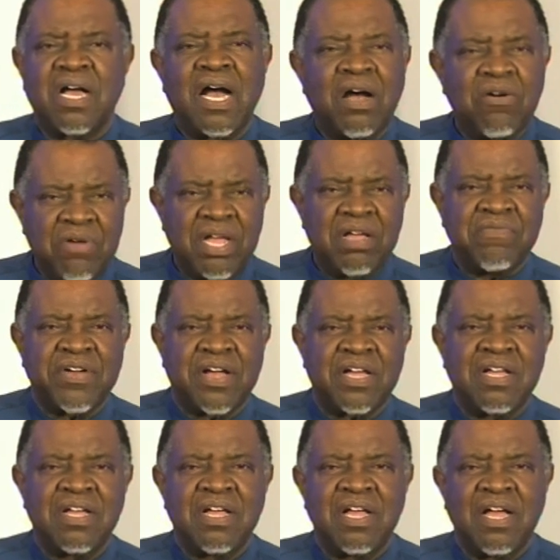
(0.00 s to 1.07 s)
However,
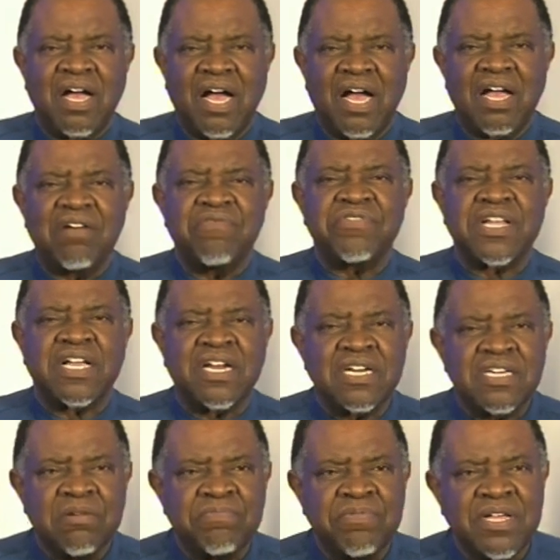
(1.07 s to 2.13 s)
I have
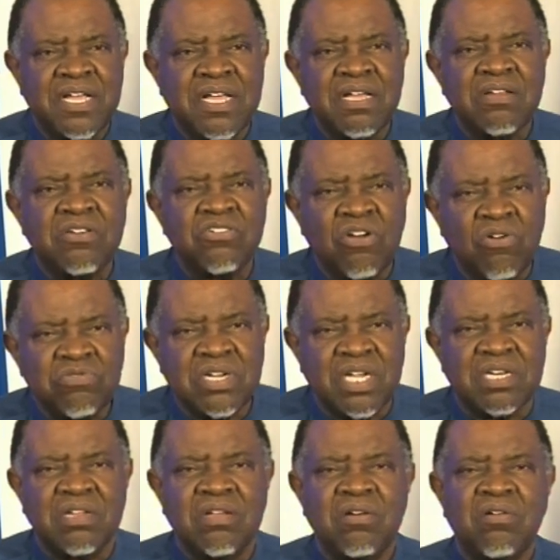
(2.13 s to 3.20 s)
regrettably
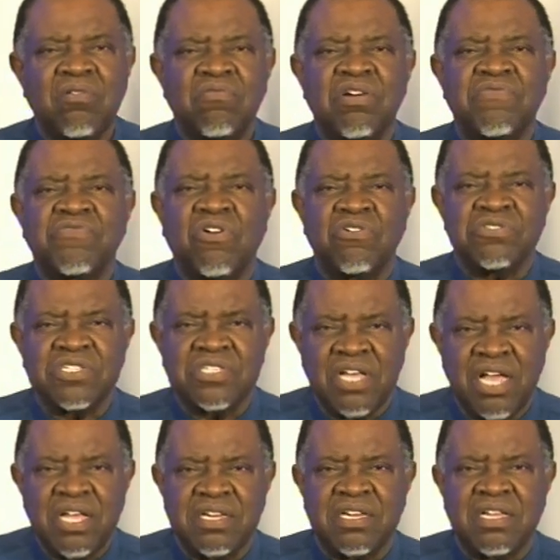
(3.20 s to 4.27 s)
noted with
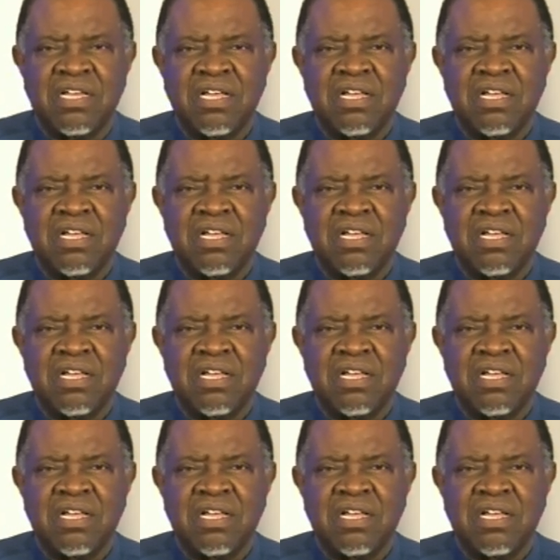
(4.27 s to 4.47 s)
concern